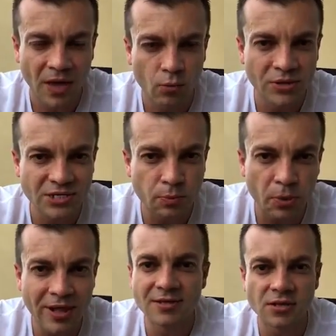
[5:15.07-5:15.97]
And we
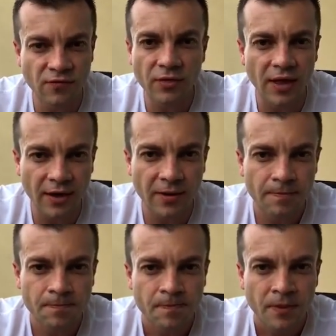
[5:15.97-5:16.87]
just planted our flag.
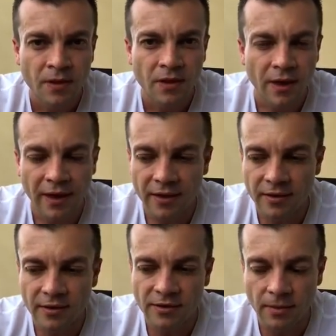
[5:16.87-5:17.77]

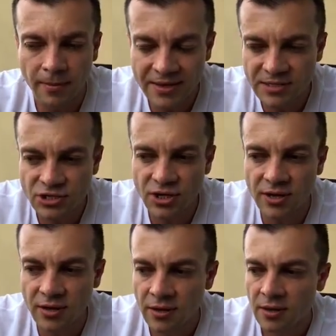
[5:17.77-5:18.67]
And the
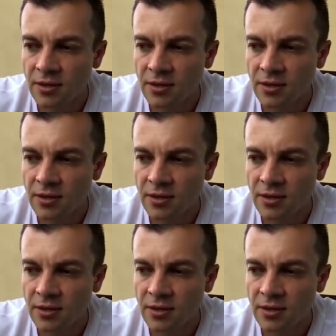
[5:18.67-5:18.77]
messaging